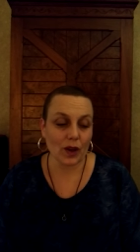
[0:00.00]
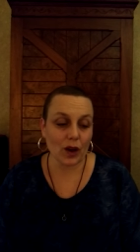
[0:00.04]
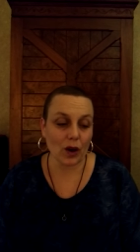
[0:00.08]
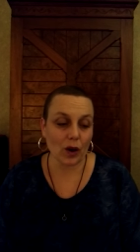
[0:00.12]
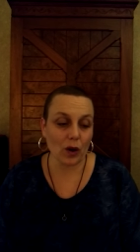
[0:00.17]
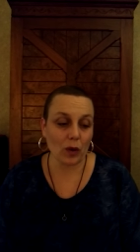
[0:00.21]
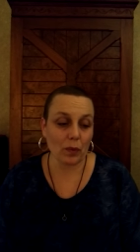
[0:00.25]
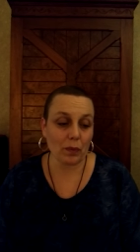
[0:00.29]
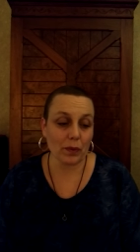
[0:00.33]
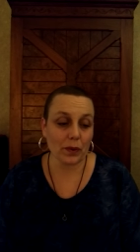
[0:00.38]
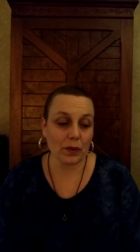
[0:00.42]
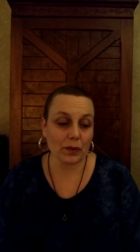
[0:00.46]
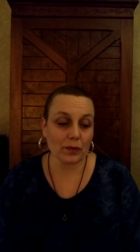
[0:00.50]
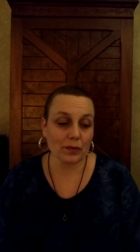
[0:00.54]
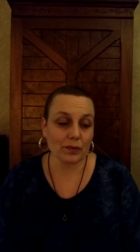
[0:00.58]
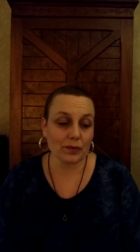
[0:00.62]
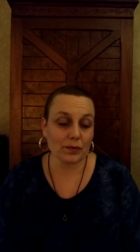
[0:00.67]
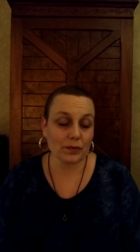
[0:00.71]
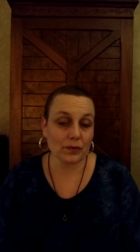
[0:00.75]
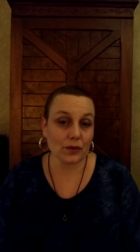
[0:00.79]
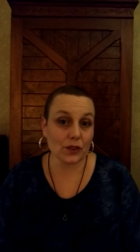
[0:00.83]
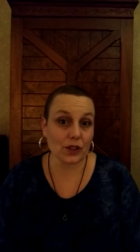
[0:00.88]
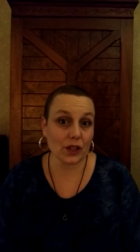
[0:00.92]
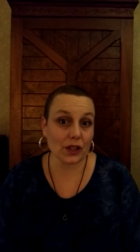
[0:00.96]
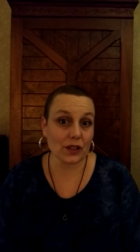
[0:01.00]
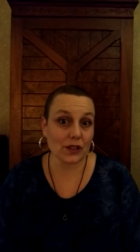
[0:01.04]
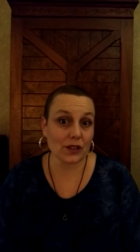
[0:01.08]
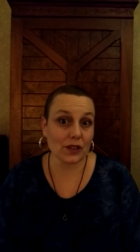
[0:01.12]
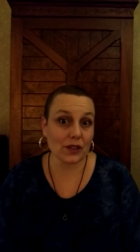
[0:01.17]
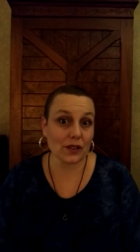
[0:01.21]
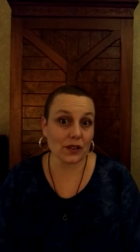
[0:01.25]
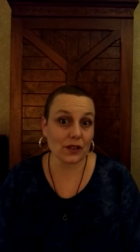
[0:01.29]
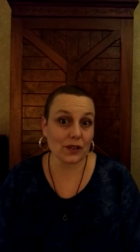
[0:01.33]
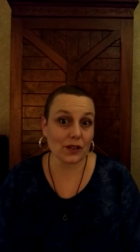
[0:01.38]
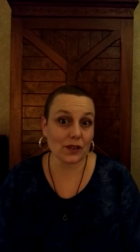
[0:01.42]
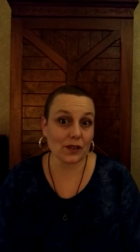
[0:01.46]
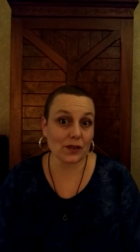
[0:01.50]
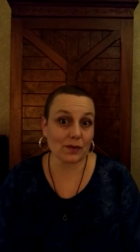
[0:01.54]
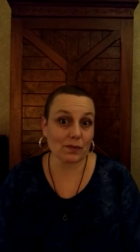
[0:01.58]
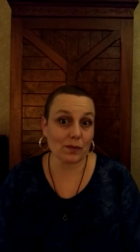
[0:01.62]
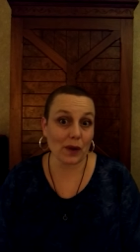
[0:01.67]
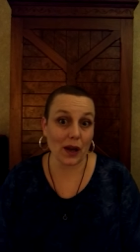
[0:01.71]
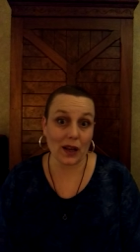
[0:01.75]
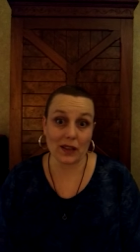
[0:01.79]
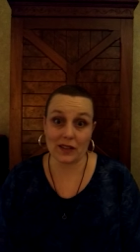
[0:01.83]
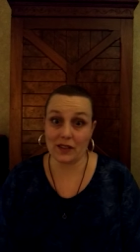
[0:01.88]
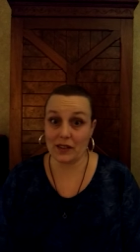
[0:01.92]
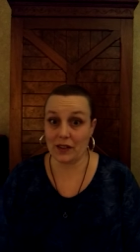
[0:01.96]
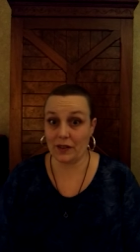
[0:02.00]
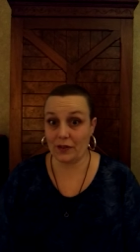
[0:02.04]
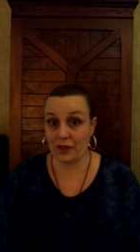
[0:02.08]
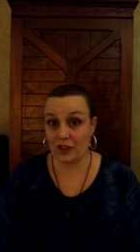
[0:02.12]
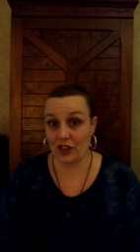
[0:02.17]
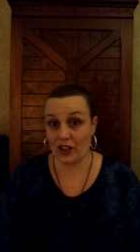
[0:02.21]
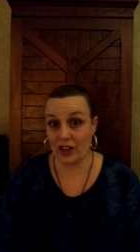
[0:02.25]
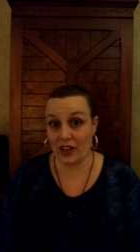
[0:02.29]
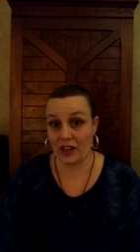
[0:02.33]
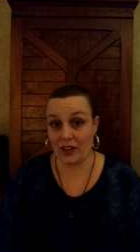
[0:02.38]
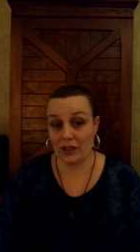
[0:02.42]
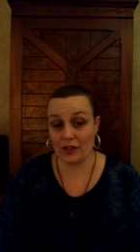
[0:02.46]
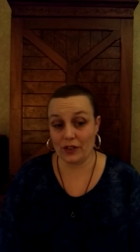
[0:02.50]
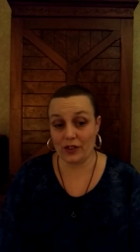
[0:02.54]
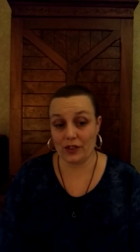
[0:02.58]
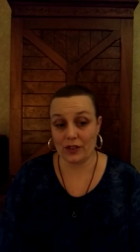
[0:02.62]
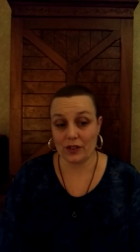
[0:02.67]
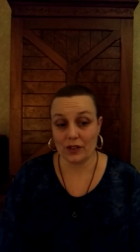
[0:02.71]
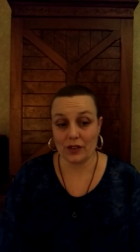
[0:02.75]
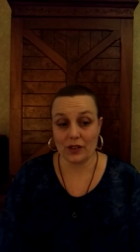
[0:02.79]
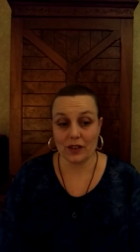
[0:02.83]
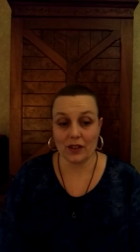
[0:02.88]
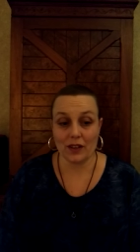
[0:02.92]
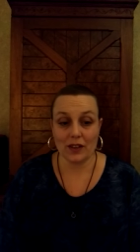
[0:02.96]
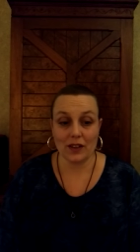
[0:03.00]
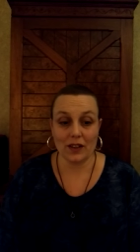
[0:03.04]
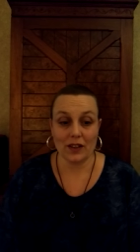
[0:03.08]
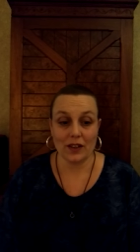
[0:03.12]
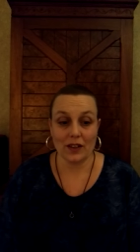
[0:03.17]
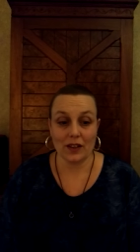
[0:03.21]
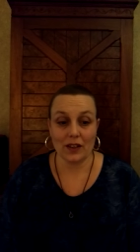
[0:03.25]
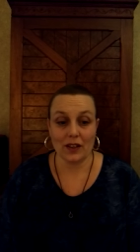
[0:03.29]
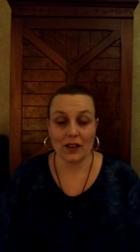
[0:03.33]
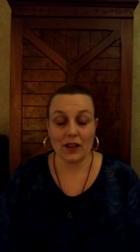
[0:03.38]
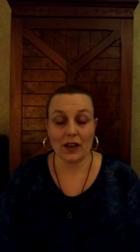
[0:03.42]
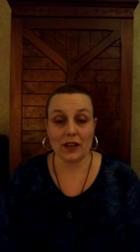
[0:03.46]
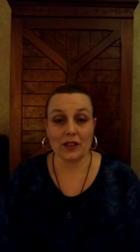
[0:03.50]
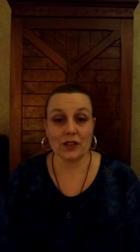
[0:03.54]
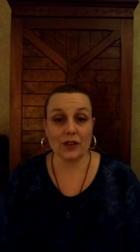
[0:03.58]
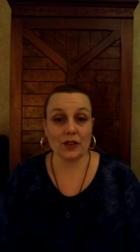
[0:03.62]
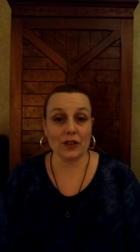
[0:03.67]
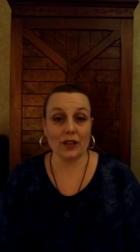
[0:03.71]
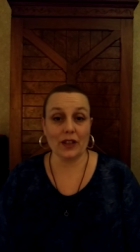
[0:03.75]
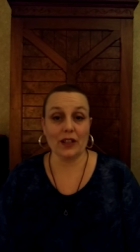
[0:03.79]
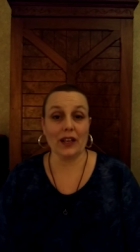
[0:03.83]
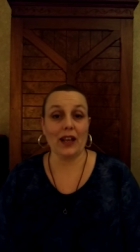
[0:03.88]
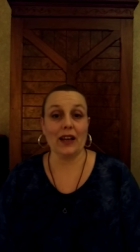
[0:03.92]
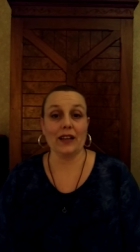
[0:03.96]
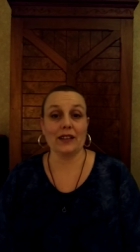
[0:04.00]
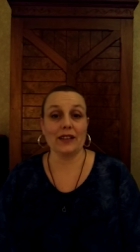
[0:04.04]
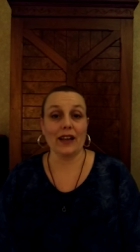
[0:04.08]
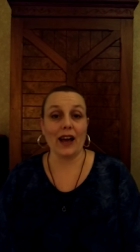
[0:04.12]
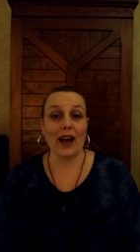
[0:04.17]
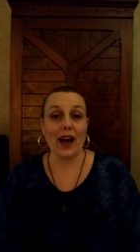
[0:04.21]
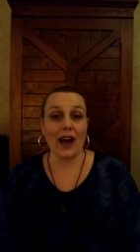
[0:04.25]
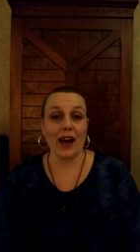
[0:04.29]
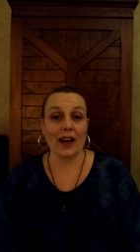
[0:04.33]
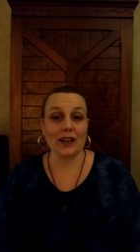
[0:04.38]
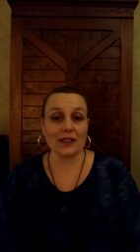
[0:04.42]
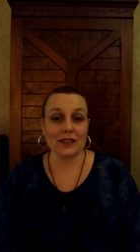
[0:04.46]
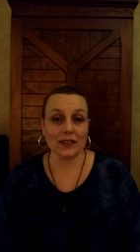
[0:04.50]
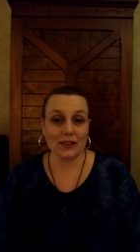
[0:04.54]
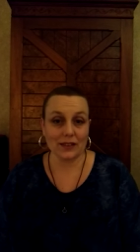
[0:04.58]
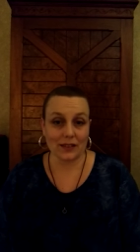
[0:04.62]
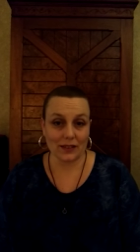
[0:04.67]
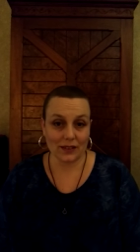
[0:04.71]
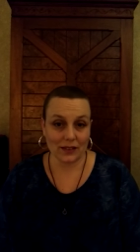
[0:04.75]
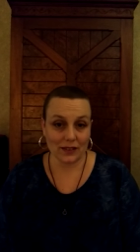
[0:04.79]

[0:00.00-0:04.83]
Hope, justice, positive change. I certainly like that.